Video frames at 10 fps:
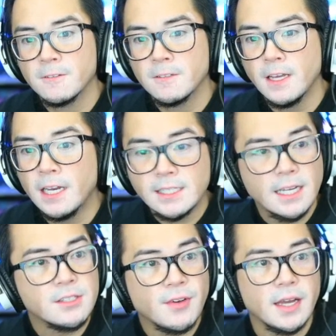And it
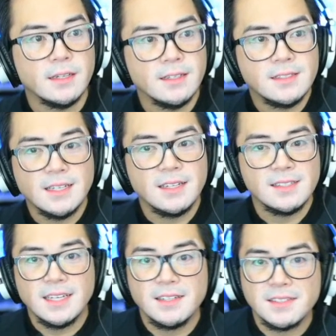sounds fine. It
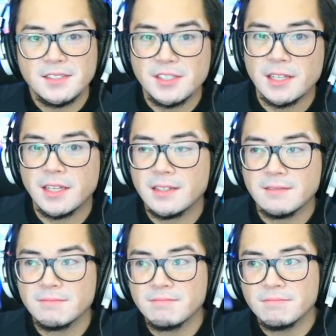sounds, there's
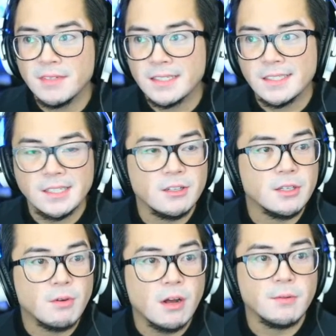nothing necessarily
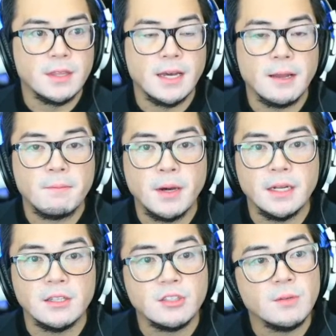wrong with that. But
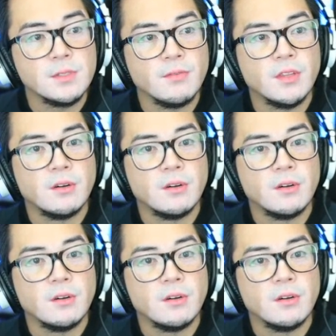in terms of their